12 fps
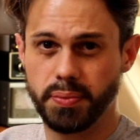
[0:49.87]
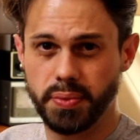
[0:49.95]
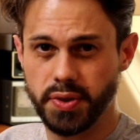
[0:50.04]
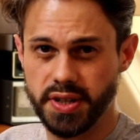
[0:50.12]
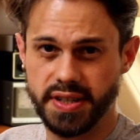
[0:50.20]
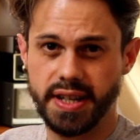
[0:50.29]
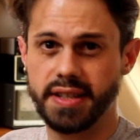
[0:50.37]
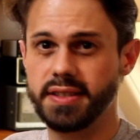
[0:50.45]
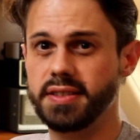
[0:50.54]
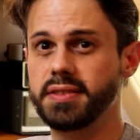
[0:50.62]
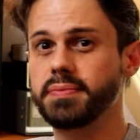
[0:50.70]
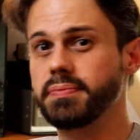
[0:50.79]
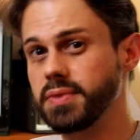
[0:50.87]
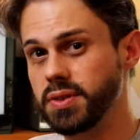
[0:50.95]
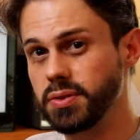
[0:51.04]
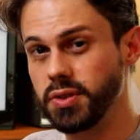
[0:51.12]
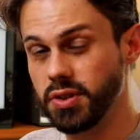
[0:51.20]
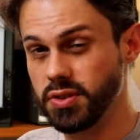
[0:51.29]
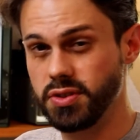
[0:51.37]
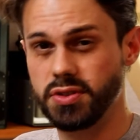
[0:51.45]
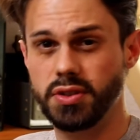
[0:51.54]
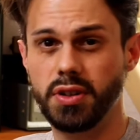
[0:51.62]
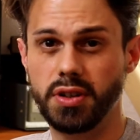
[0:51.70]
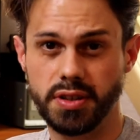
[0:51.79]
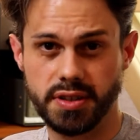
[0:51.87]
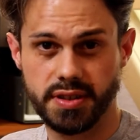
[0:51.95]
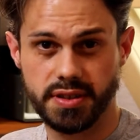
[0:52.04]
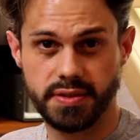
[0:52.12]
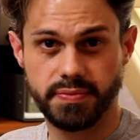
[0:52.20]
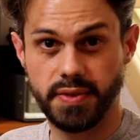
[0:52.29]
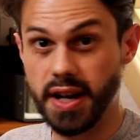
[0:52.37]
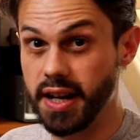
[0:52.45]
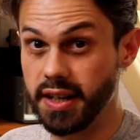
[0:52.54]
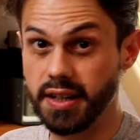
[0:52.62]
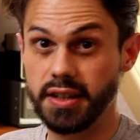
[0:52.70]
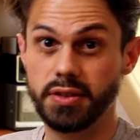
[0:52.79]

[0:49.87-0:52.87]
presents to your source, i.e.